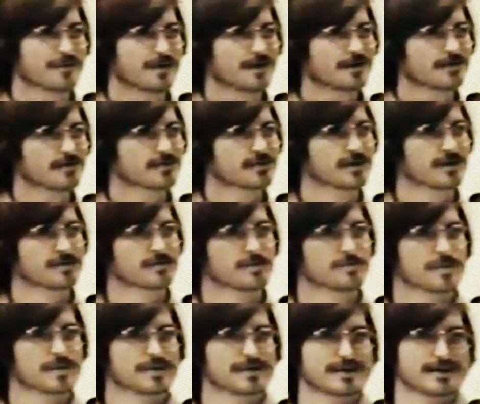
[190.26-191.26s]
found ourselves
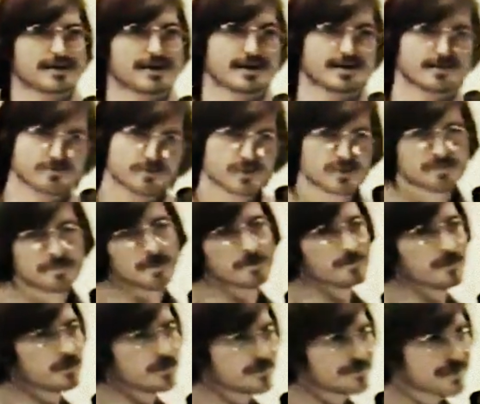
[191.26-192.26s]
spending every spare
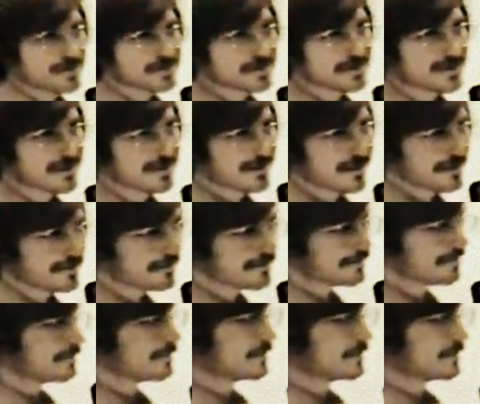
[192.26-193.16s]
moment of our time